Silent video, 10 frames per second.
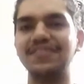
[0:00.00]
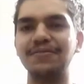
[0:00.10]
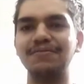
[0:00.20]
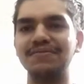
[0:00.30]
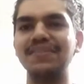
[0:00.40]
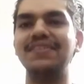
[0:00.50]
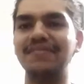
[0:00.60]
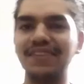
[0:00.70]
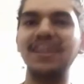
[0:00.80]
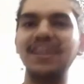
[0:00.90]

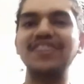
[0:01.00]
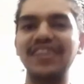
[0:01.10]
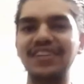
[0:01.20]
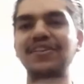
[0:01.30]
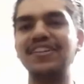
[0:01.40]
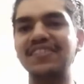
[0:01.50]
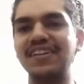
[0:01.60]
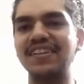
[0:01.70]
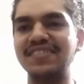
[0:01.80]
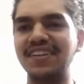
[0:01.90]
So considering the
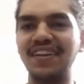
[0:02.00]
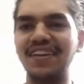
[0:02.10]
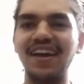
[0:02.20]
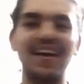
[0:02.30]
risk, yeah,